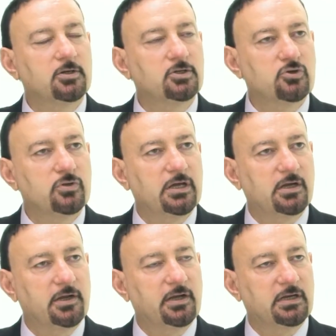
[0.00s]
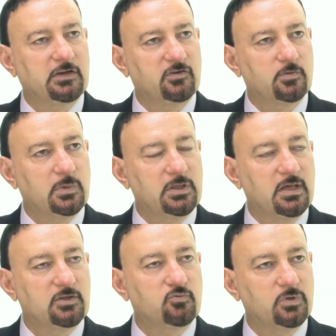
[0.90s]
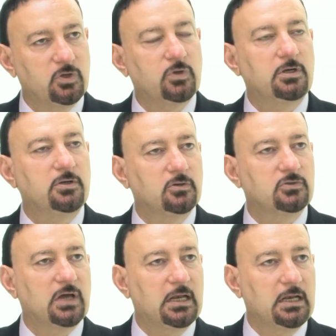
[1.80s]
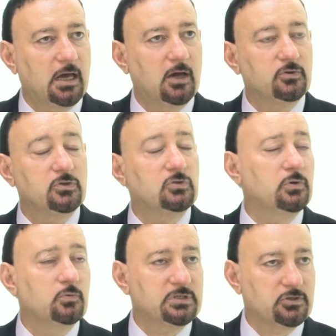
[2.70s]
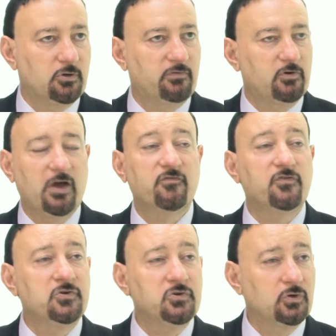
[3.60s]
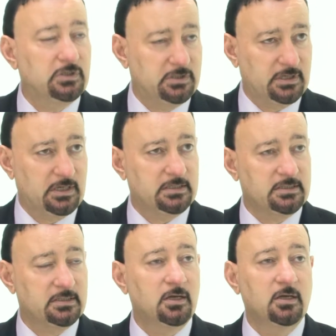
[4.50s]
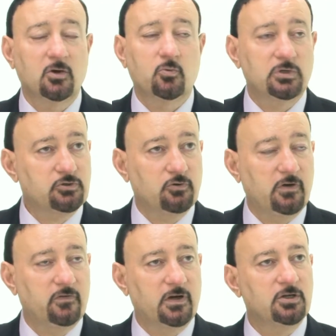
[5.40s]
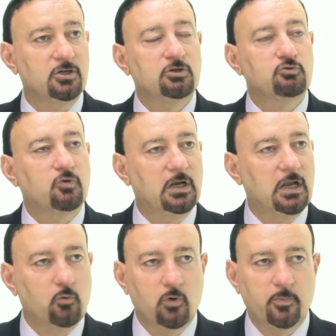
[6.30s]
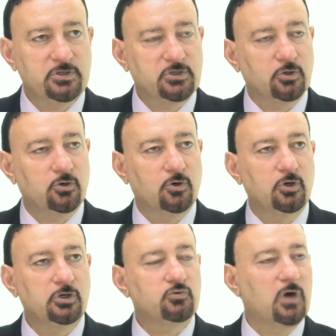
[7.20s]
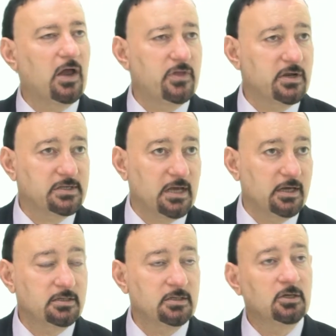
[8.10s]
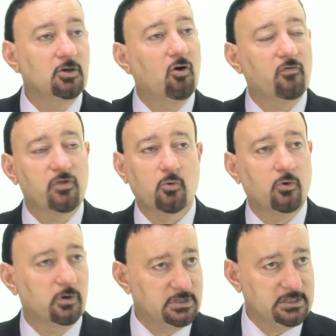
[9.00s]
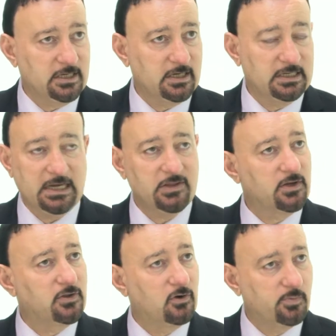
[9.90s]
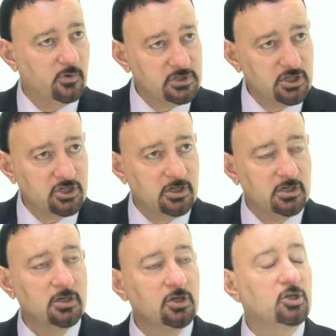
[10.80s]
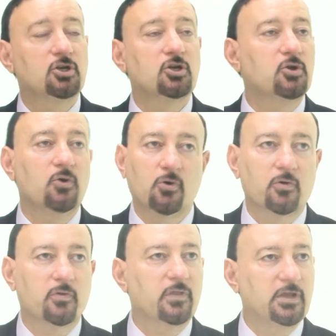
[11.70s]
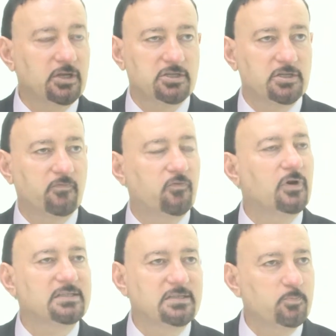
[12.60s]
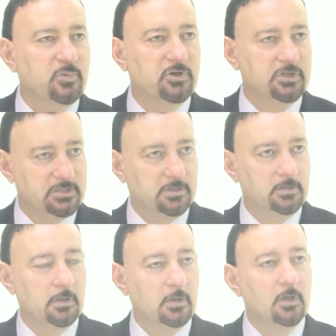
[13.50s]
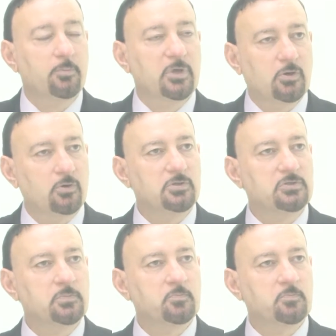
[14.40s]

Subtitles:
to the Iranian government that we will not allow, none whatsoever. We have no interest whatsoever to allow weapons to go to either side of the war in Syria, neither the opposition nor the regime, for a simple reason. Because